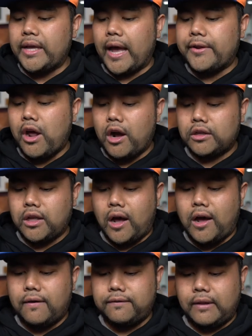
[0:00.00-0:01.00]
I knocked
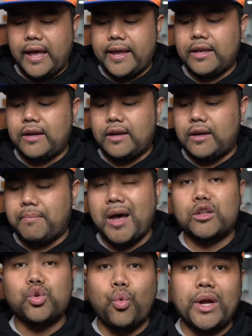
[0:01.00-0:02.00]
off like
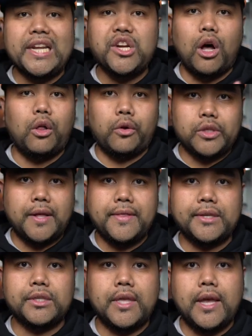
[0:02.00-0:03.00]
about $20 on
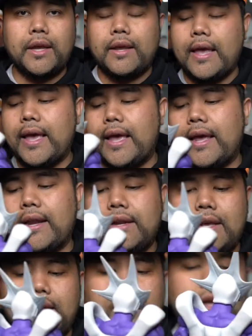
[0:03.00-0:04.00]
this thing. And
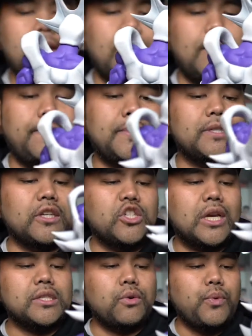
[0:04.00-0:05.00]
the
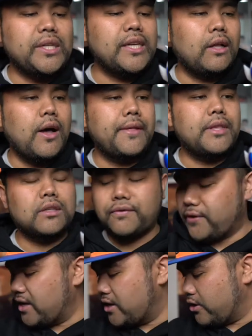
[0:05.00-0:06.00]
suggested retail on this
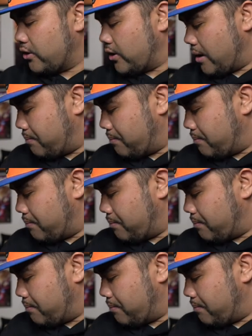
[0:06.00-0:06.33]
figure, I